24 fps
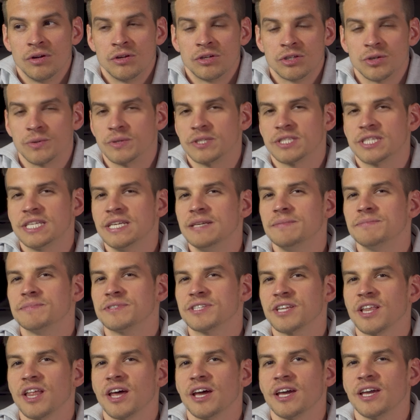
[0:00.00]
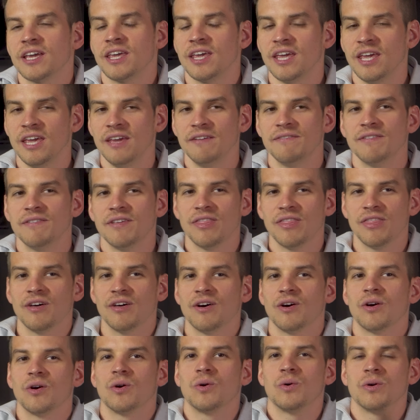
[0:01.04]
So it seems like even
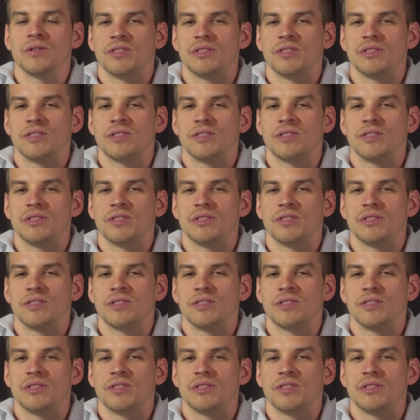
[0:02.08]
though